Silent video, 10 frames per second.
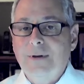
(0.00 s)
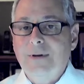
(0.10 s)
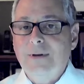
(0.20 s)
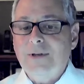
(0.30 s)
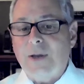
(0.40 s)

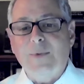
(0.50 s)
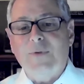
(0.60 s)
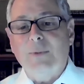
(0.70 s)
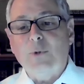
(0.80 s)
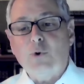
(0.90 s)
Some of
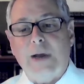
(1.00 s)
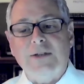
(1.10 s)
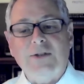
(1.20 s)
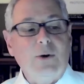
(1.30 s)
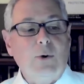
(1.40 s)
them
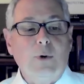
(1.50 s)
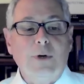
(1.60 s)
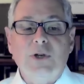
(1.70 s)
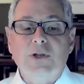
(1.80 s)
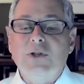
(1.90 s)
trace their
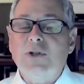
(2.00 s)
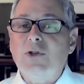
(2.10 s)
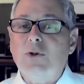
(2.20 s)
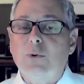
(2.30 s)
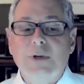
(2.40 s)
origins to
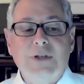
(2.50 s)
stories of